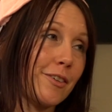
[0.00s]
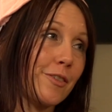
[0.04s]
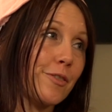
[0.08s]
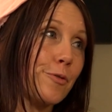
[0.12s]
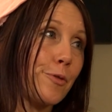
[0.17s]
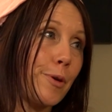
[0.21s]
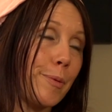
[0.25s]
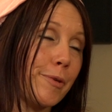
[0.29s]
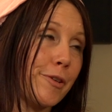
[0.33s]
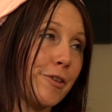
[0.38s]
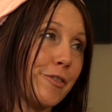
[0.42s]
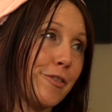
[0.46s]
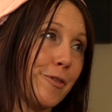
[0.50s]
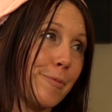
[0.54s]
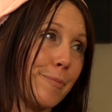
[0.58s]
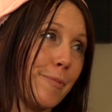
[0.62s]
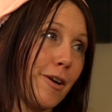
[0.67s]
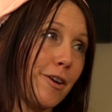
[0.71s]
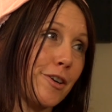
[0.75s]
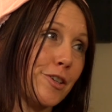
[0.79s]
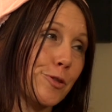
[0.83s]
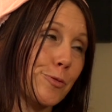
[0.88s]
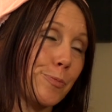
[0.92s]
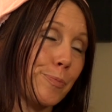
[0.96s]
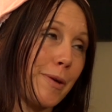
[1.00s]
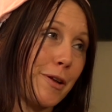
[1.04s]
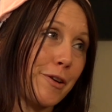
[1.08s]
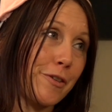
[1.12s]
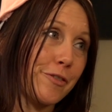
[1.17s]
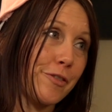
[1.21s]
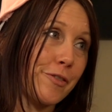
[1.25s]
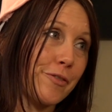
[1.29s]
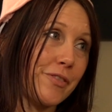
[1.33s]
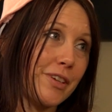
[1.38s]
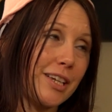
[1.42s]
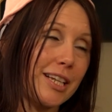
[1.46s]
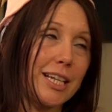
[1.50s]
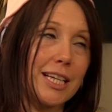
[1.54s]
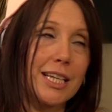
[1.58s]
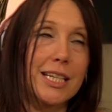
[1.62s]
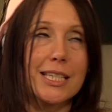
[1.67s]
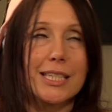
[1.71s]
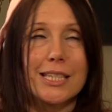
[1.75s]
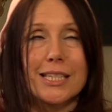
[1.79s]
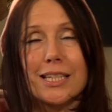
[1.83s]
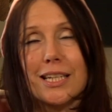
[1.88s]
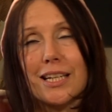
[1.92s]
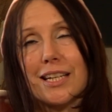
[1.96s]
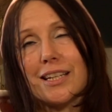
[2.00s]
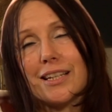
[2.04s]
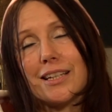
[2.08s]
Women Are From Mars, Men Are From Venus,